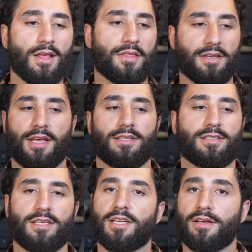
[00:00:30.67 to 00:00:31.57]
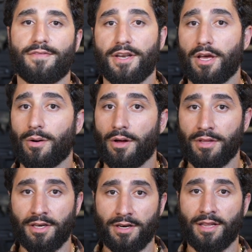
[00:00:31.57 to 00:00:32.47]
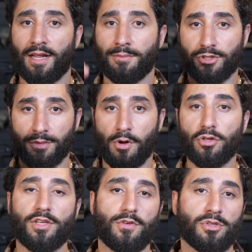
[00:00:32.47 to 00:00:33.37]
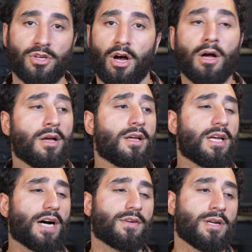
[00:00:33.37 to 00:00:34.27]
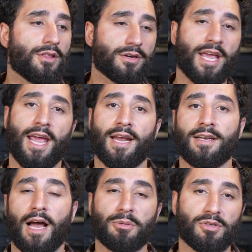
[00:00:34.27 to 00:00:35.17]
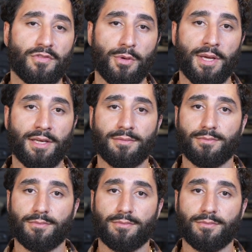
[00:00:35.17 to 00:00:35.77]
They did see another video on the internet that I'm sure most of you saw of another can I was reviewing,